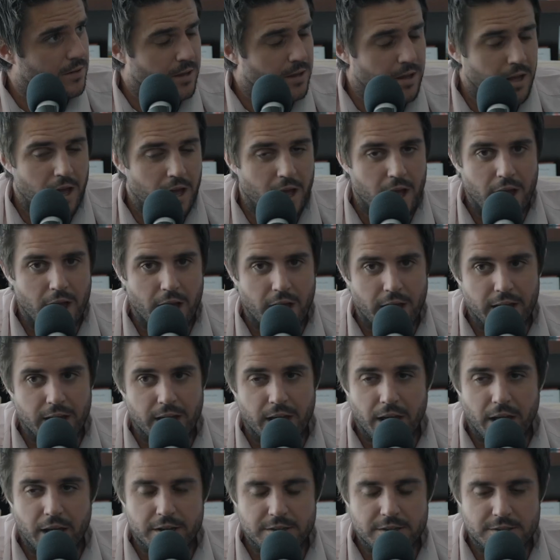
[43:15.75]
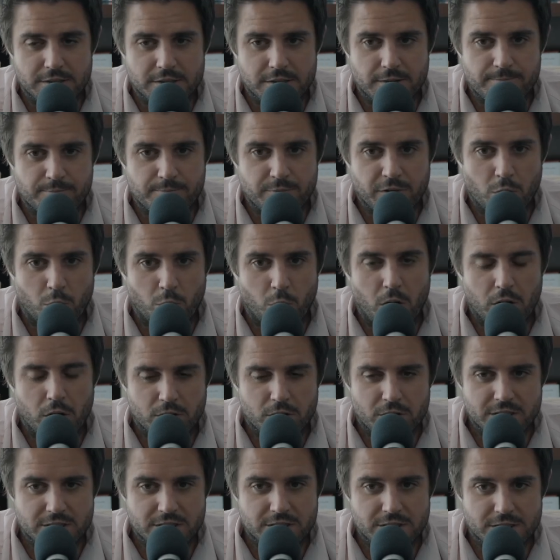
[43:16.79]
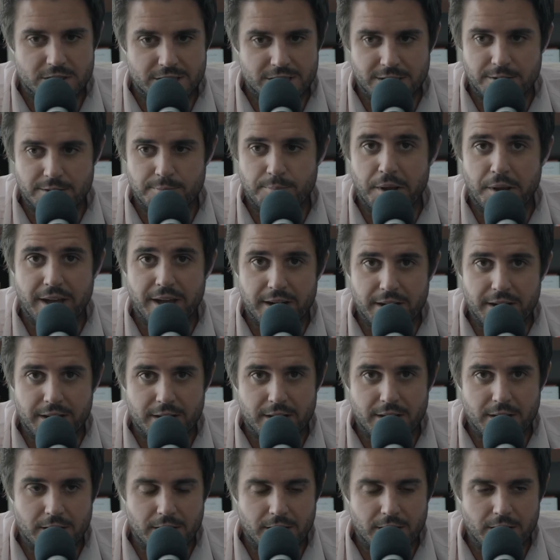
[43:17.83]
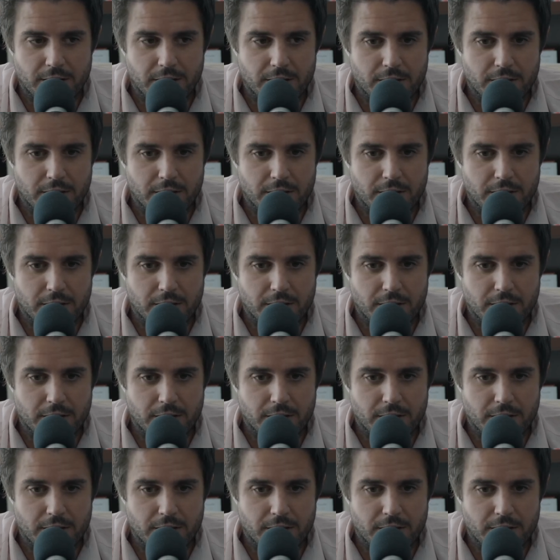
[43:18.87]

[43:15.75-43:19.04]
Right. And Walgreens didn't panic.